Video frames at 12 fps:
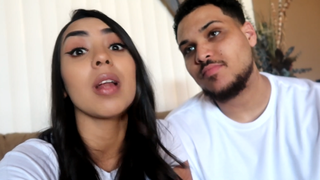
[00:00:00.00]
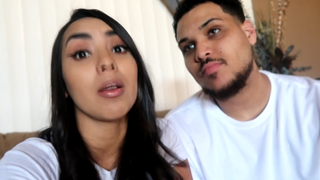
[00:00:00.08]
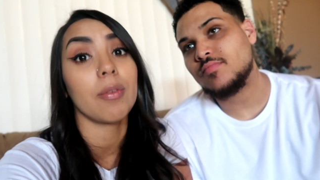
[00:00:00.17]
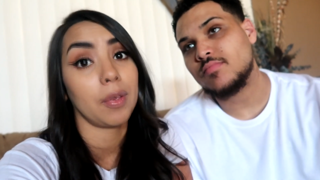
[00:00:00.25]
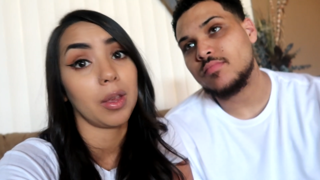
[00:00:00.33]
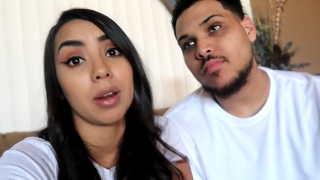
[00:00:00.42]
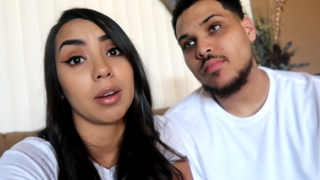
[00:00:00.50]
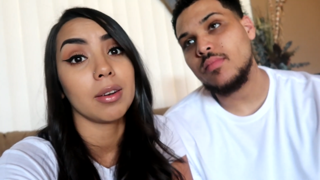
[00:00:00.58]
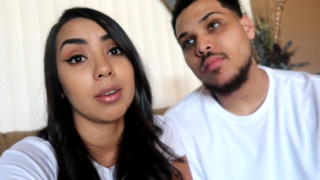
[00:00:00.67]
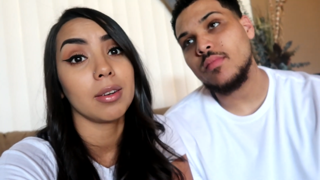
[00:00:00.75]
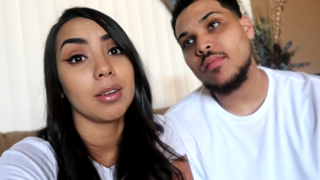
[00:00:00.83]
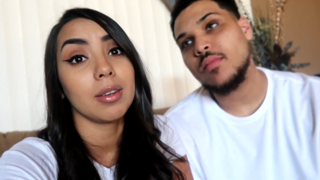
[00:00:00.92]
Speaker 1: not fair.
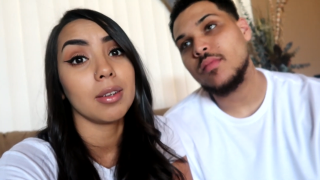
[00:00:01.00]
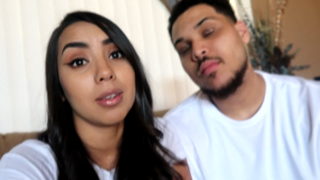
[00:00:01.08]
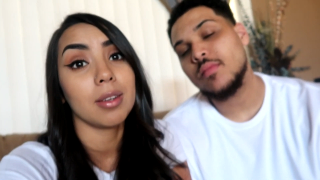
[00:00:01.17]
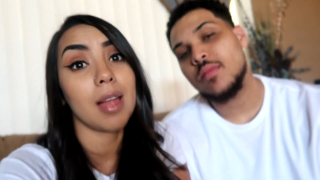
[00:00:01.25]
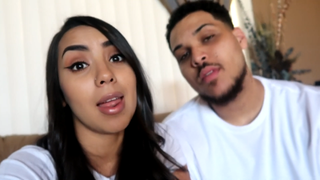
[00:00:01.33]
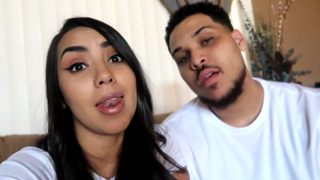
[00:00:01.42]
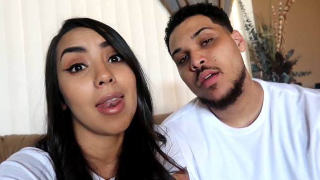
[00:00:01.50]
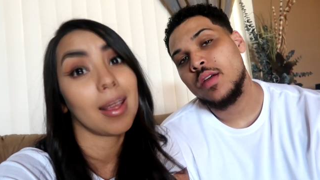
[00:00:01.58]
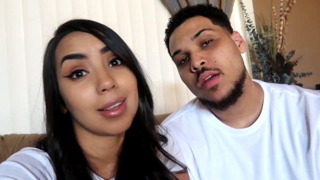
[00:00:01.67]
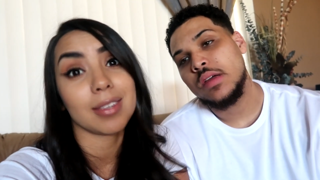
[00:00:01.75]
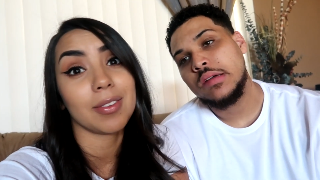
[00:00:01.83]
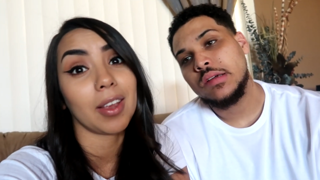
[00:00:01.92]

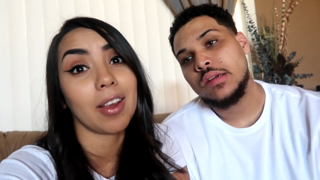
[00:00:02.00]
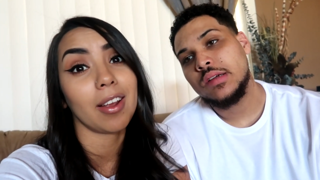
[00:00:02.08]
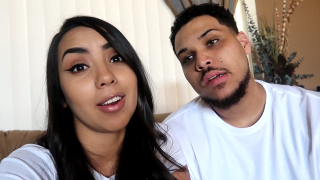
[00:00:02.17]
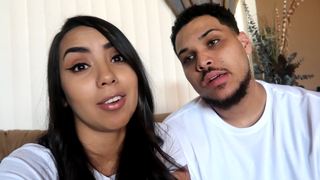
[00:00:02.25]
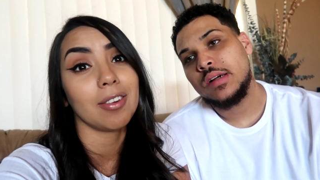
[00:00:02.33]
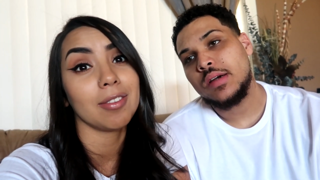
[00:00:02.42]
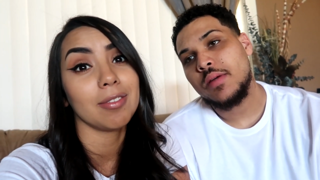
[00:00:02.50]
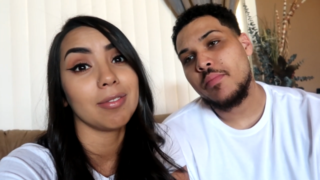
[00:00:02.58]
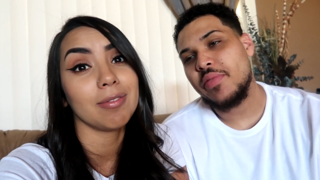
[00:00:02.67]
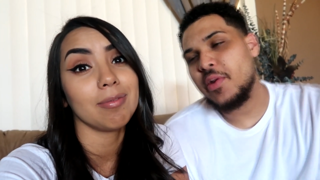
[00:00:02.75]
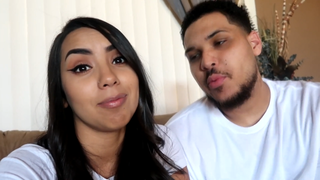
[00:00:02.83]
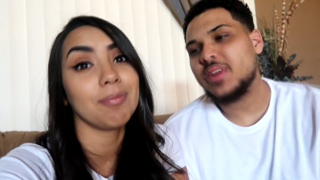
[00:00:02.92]
Not fair at all
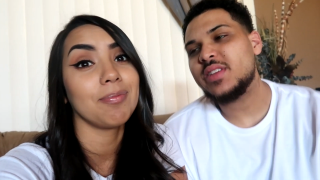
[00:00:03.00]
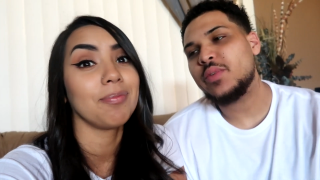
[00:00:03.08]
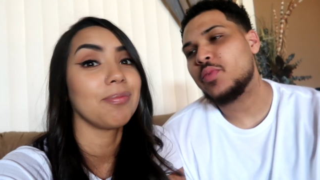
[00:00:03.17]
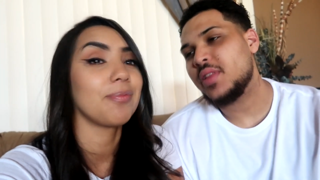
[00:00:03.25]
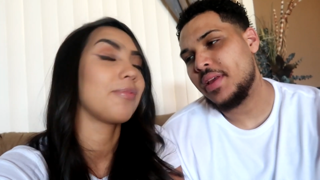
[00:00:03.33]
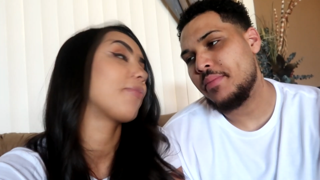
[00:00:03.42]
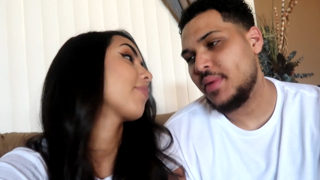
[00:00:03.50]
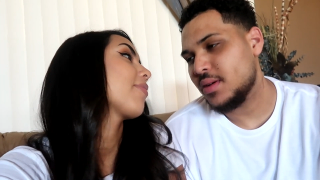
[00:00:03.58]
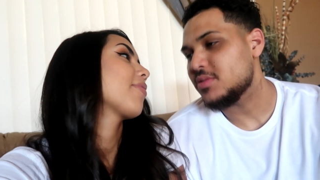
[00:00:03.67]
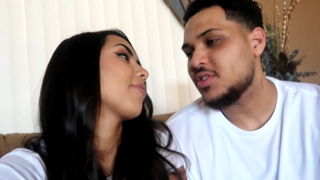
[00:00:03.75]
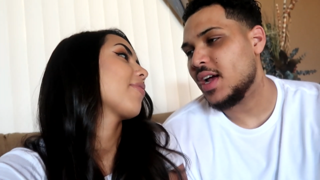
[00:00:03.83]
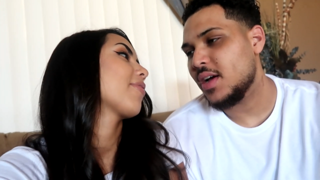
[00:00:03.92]
Speaker 2: there wasn't really a middle
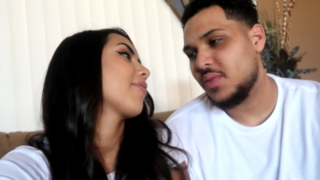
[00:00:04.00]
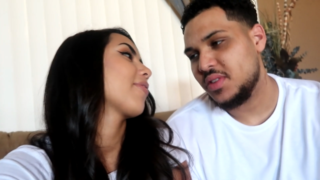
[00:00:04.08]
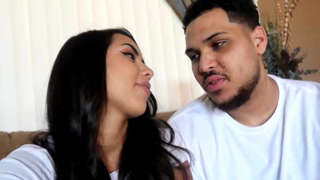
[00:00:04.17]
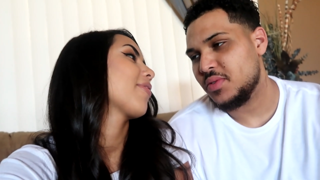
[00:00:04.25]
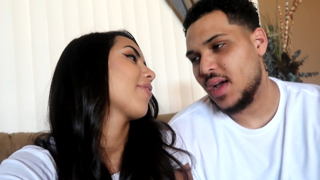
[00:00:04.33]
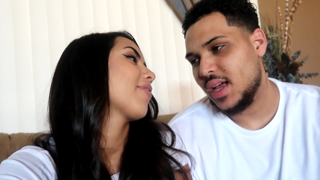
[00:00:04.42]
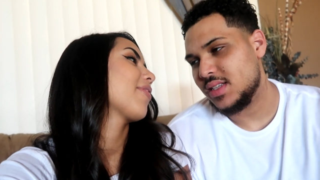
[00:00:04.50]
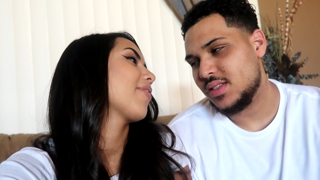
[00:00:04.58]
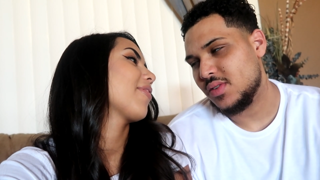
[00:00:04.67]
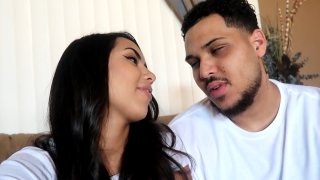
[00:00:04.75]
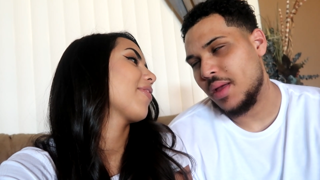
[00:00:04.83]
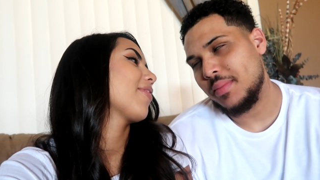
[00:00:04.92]
child with you guys.
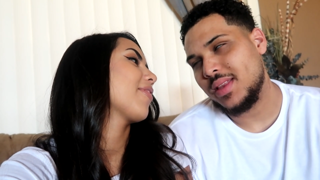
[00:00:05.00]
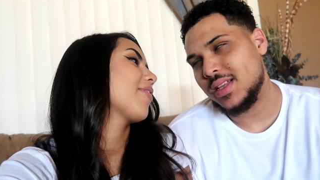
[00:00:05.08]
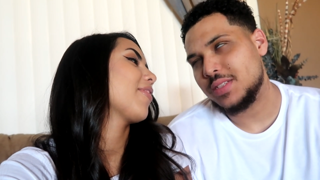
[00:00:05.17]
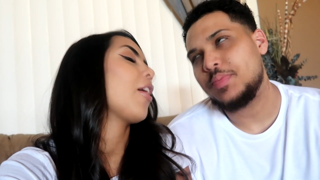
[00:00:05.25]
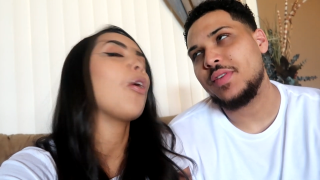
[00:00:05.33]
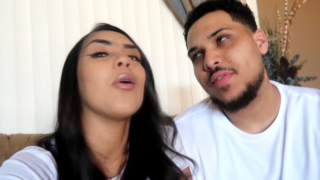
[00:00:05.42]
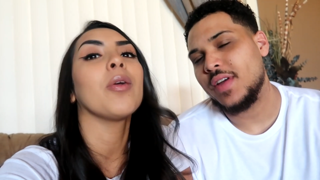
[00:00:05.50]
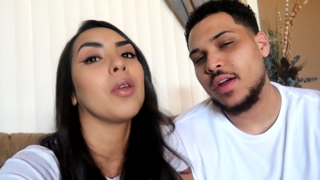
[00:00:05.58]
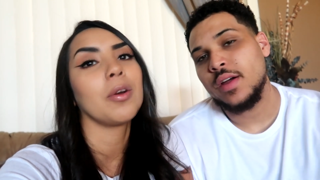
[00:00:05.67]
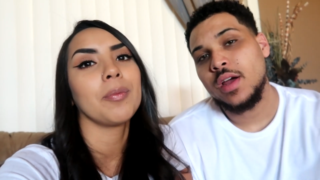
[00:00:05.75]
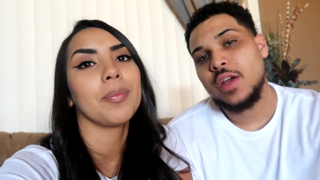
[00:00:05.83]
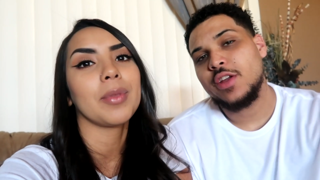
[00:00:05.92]
I mean, let's be oh, fair.
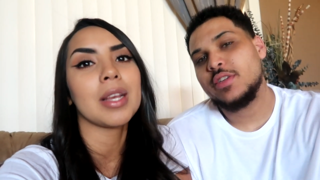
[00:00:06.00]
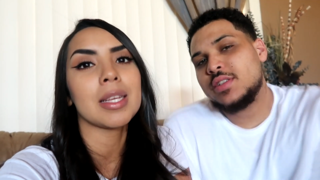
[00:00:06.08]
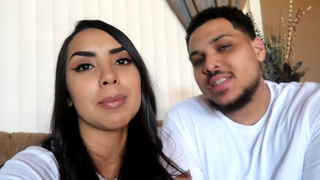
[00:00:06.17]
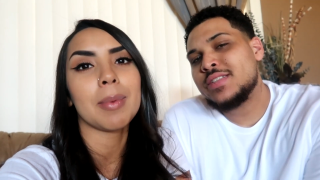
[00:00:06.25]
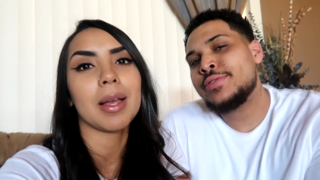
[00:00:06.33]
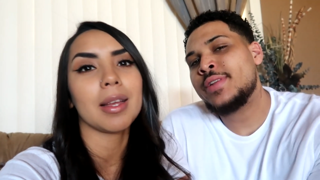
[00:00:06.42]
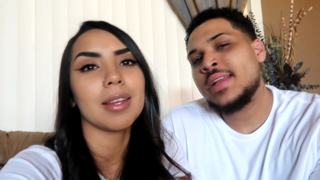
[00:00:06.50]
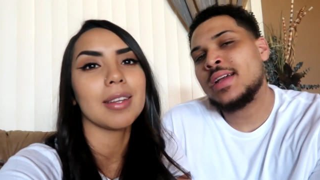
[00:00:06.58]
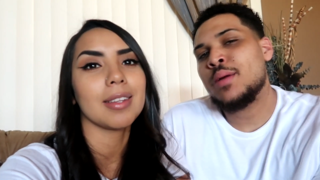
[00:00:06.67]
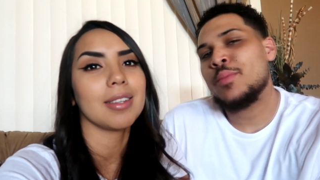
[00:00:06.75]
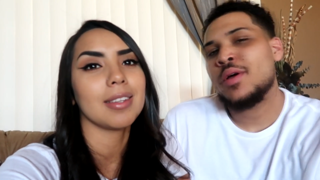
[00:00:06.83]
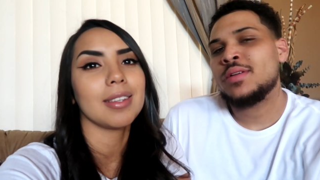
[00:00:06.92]
no. Your sister my, didn't
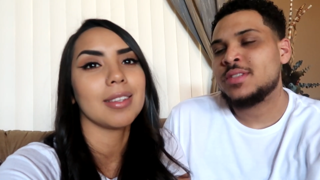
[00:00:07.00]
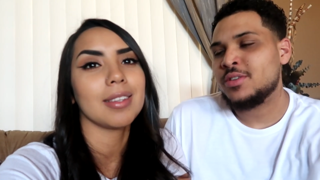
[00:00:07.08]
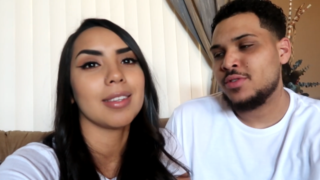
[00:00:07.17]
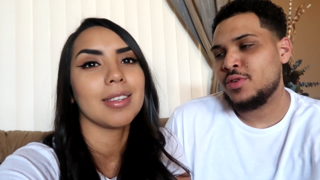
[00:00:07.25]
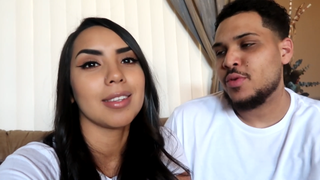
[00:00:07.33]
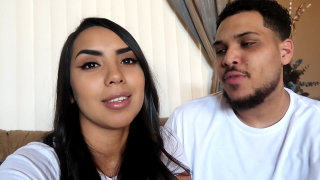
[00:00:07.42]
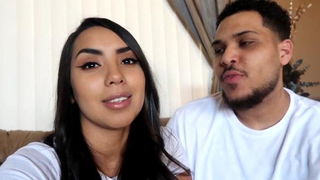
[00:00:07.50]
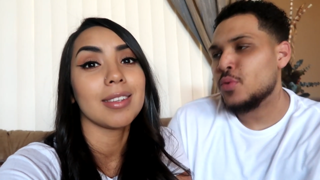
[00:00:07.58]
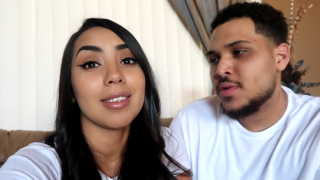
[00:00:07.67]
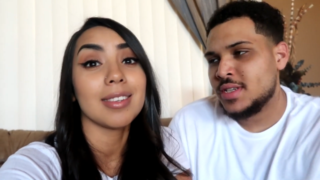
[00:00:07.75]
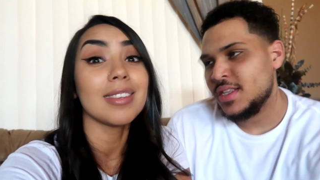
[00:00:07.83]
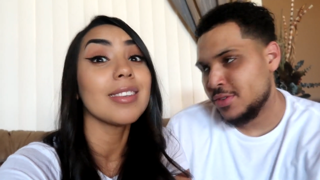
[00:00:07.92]
come around until you were
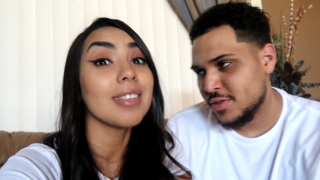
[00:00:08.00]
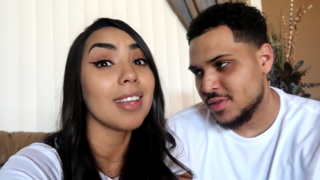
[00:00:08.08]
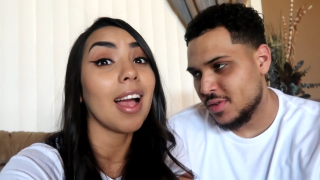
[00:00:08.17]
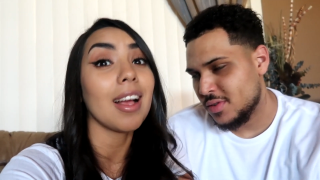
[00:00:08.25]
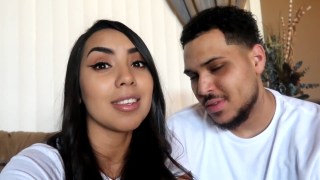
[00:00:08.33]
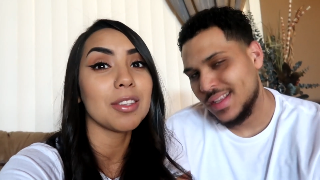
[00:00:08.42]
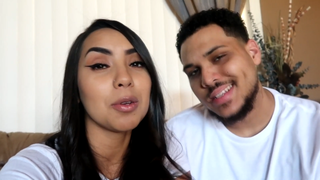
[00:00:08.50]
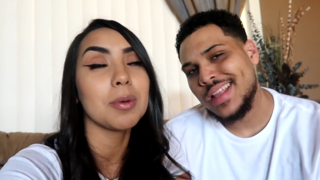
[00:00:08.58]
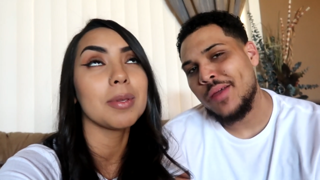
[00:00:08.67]
14 years yeah, old. That's so